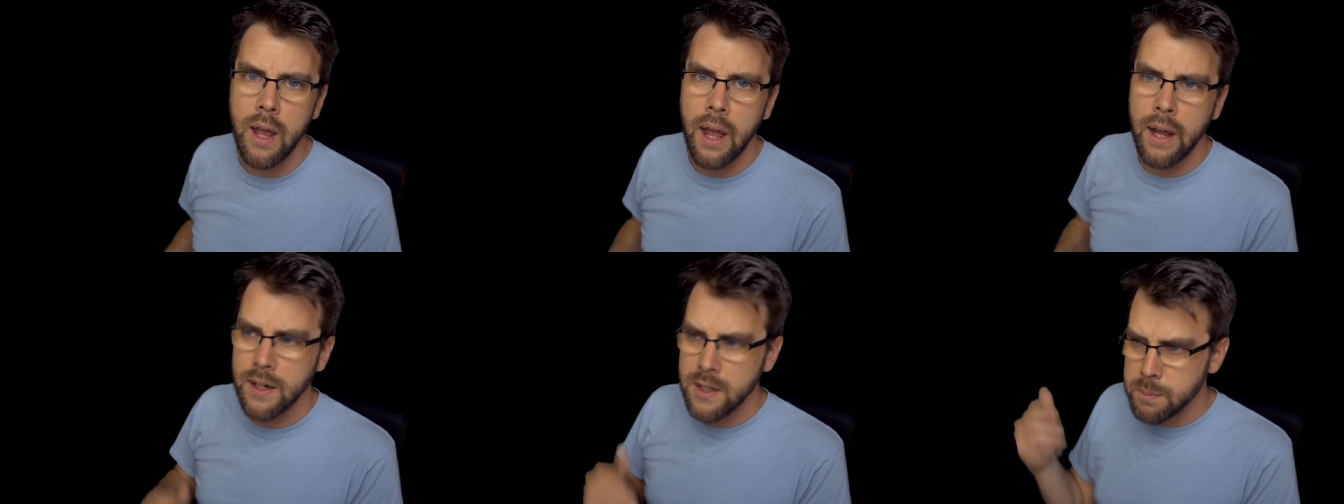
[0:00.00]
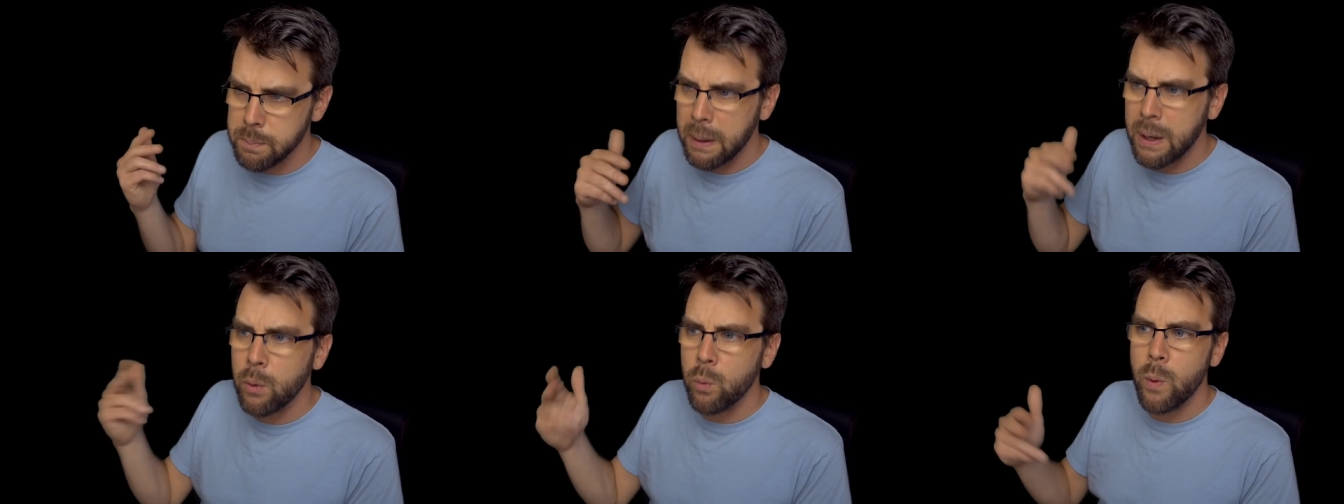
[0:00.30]
And it's
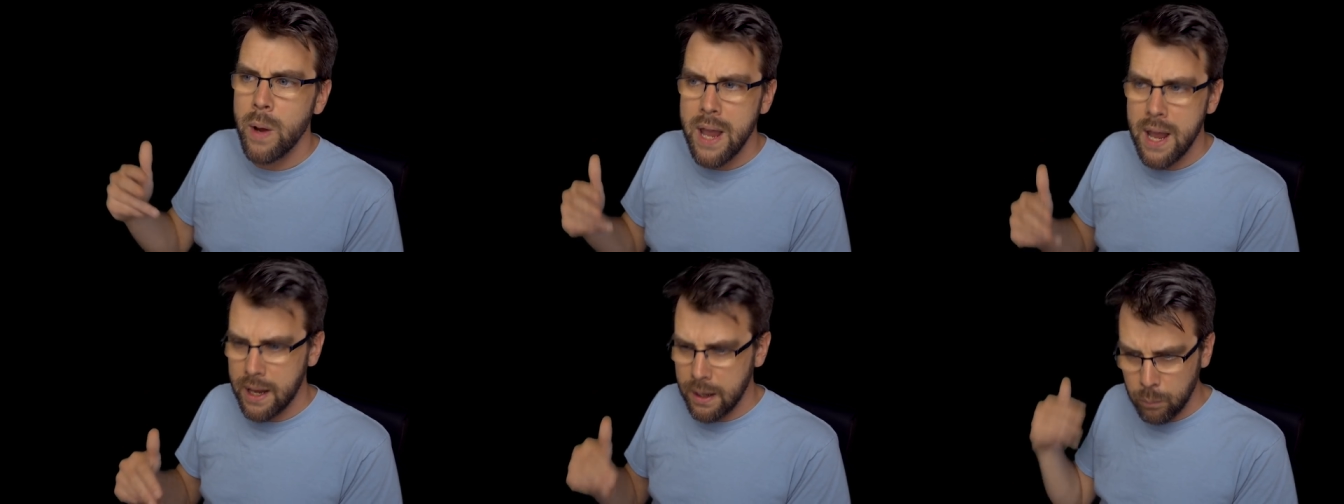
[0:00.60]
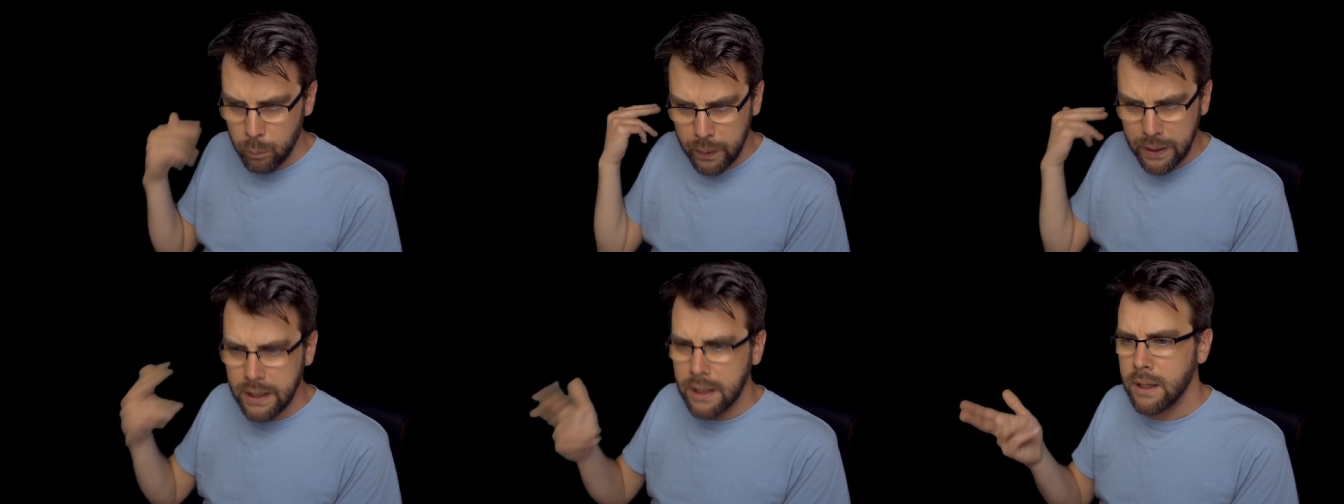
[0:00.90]
been a week
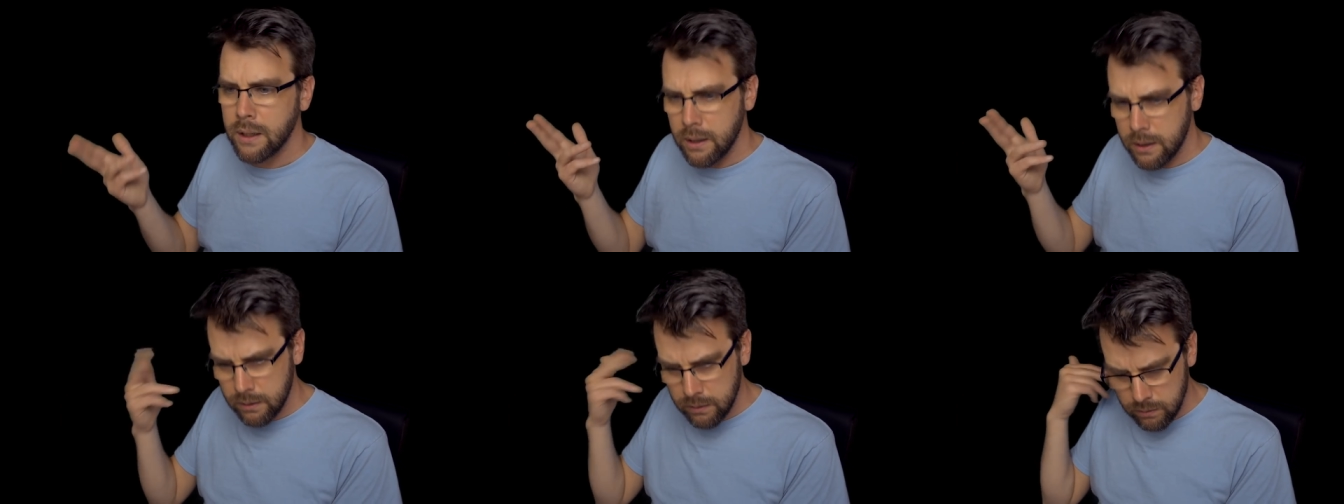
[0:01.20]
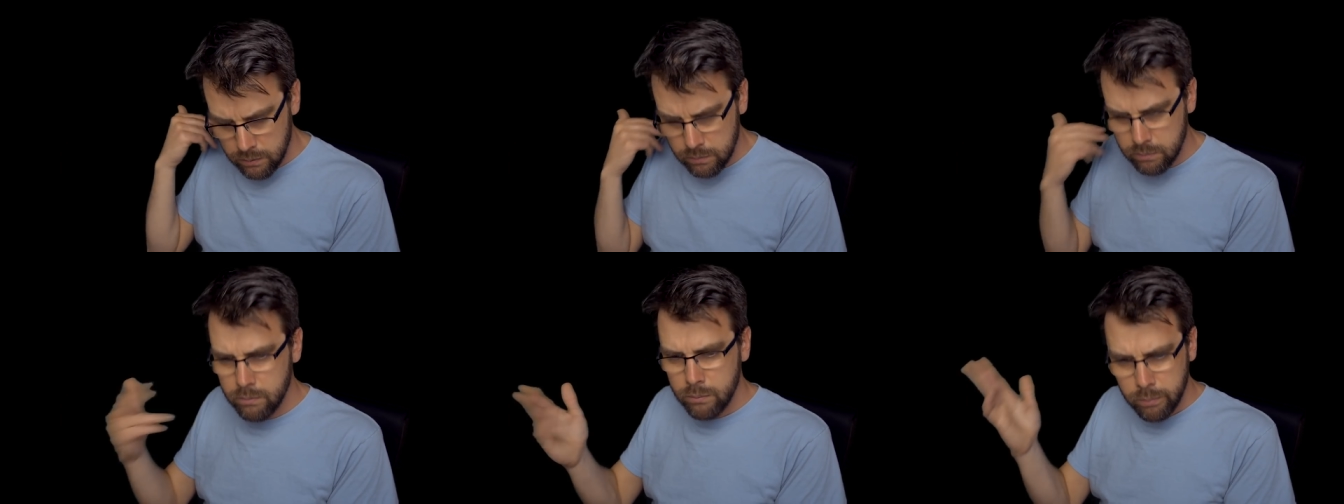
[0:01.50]
and we need
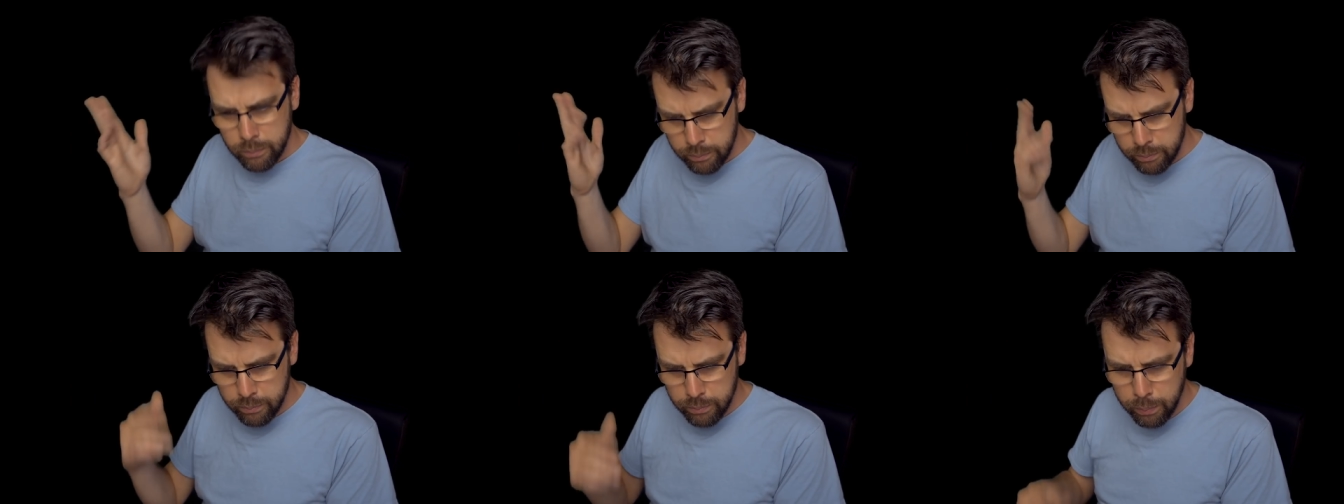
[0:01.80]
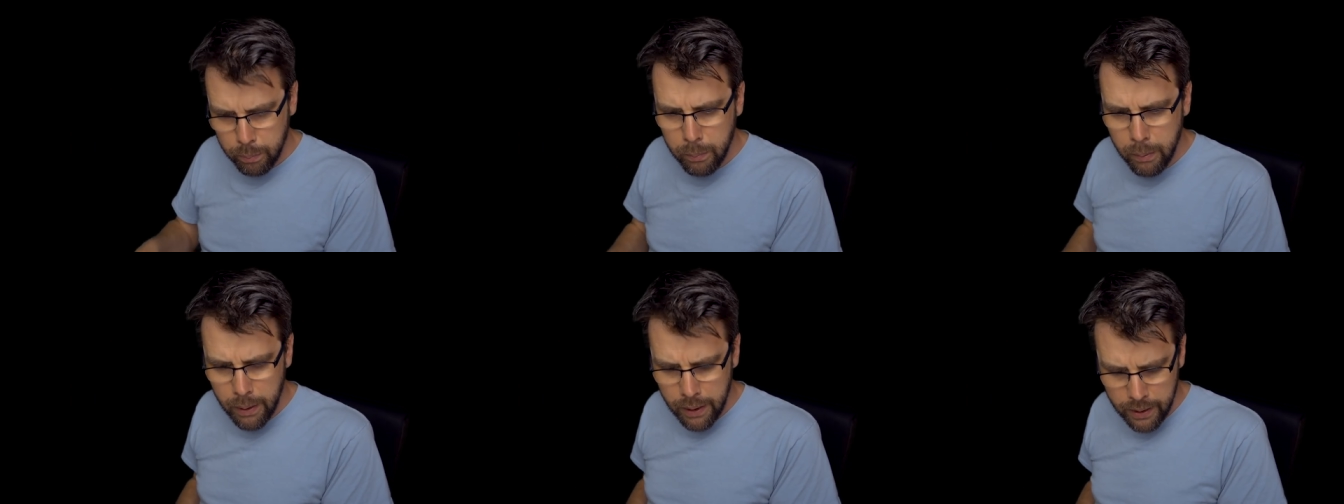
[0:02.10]
to
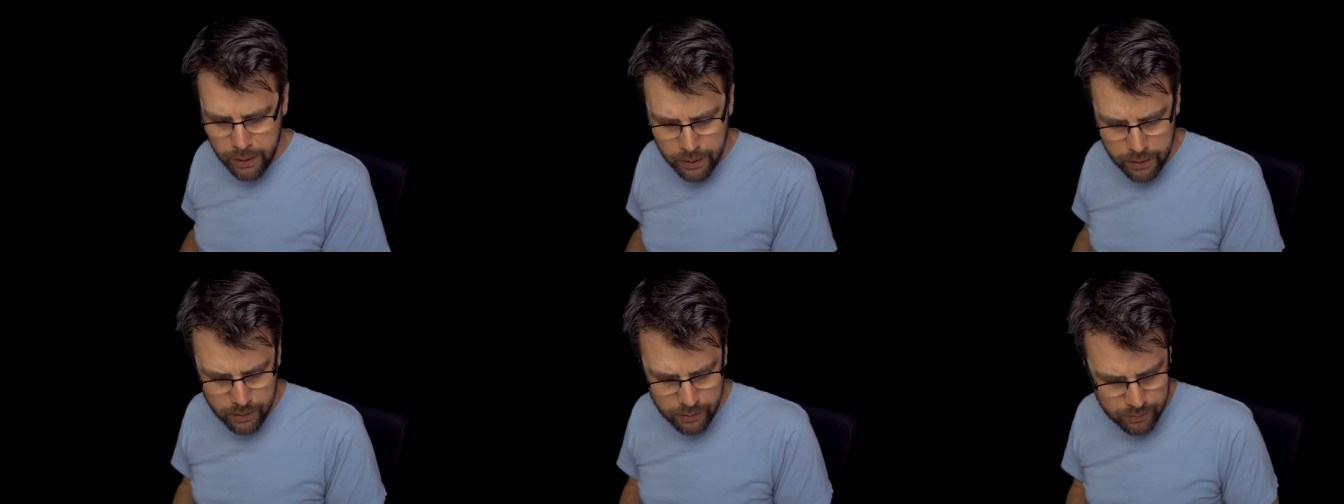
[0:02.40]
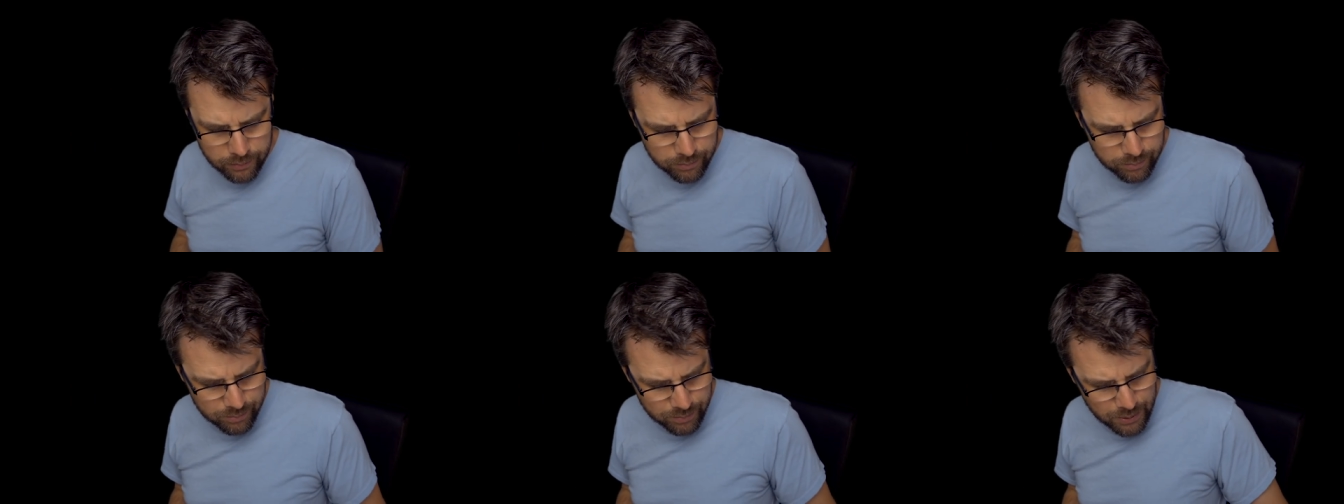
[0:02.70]
uh,